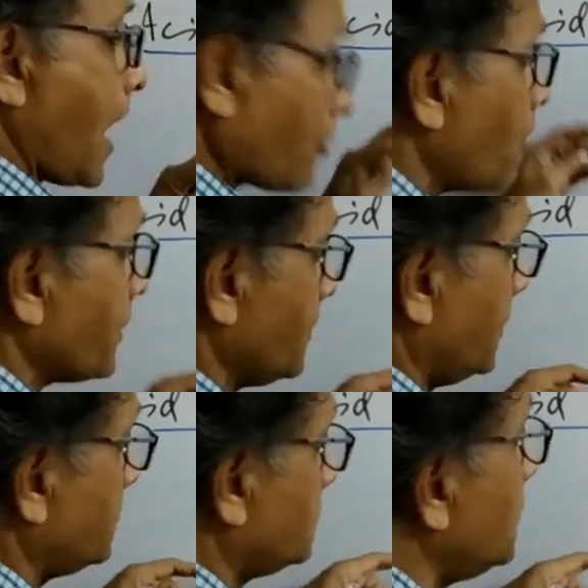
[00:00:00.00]

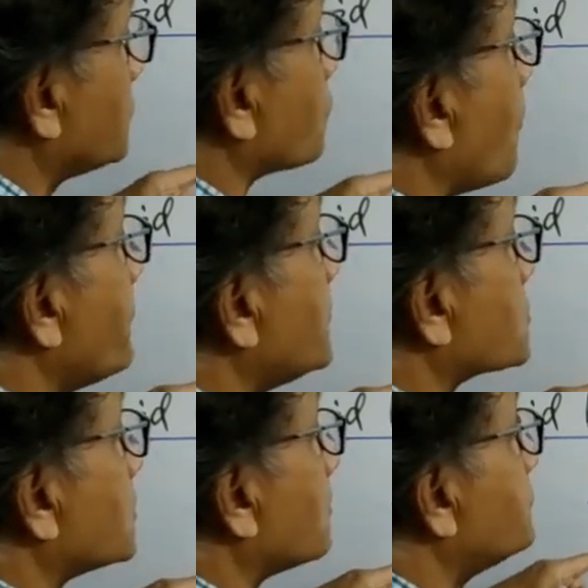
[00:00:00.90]
accordingly, this
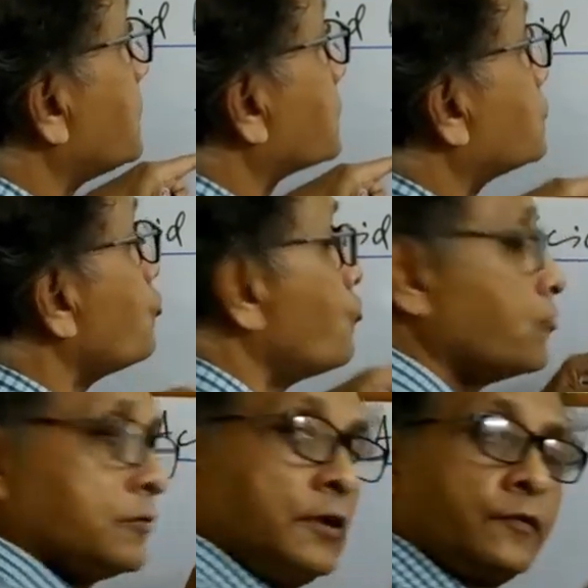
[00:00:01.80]
combination of these
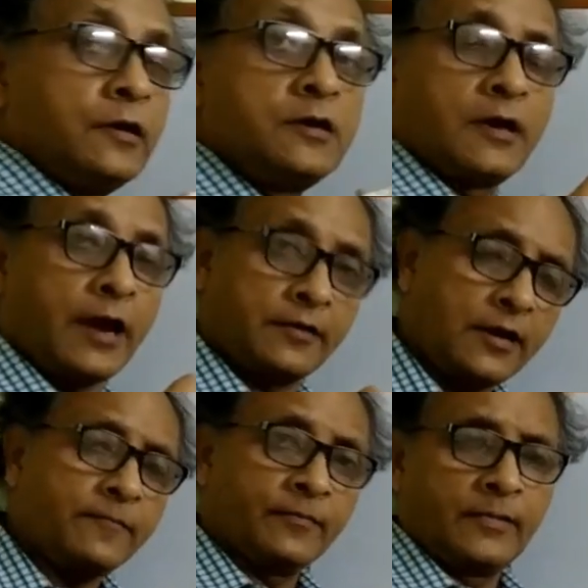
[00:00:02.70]
two is
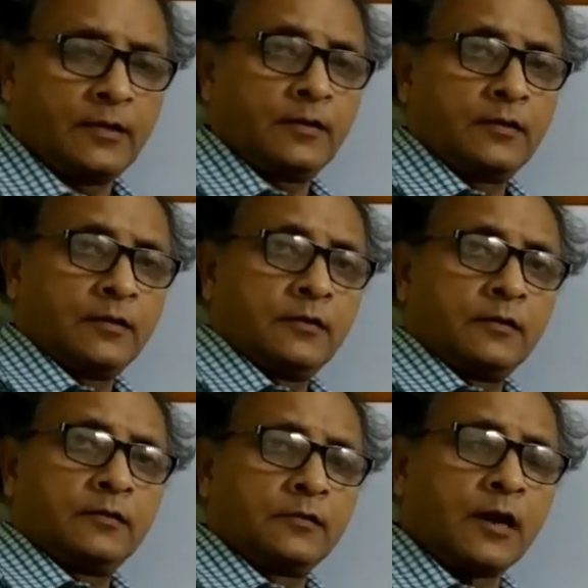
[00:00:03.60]
indicating
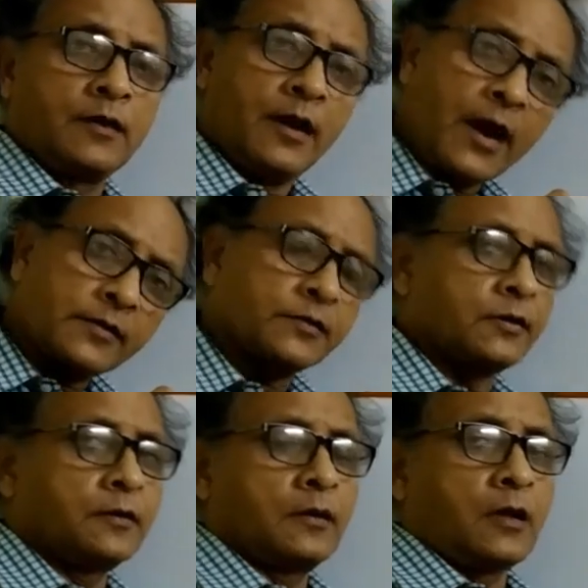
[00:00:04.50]
the
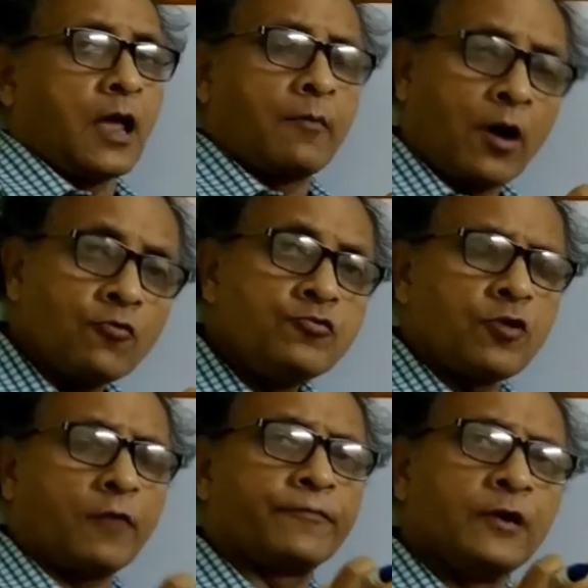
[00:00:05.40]
net
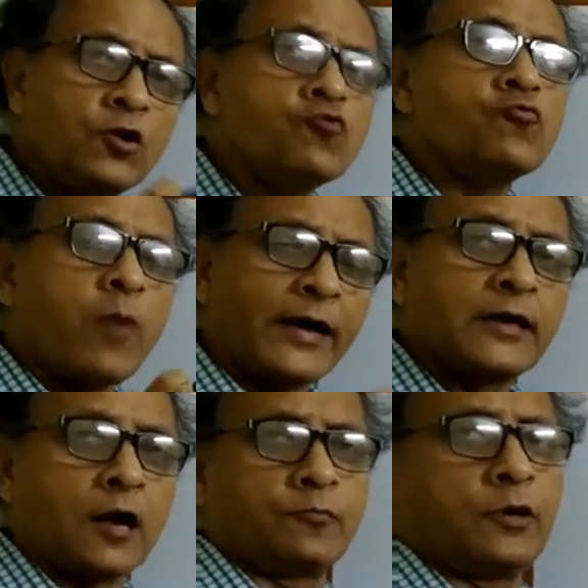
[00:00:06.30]
amount of new
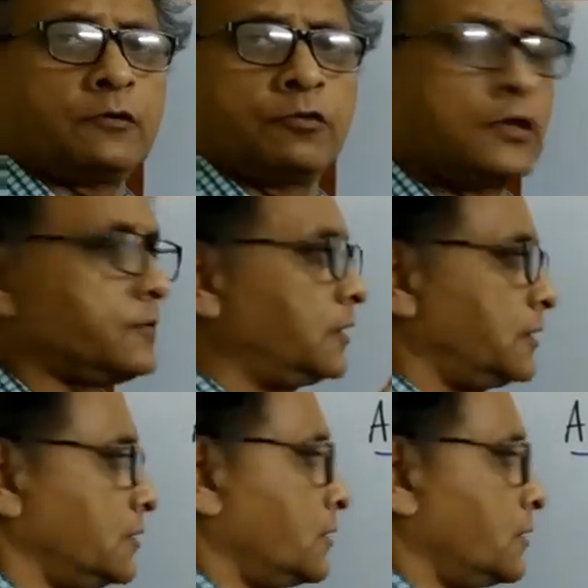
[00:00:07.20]
bicarbonate which is generated.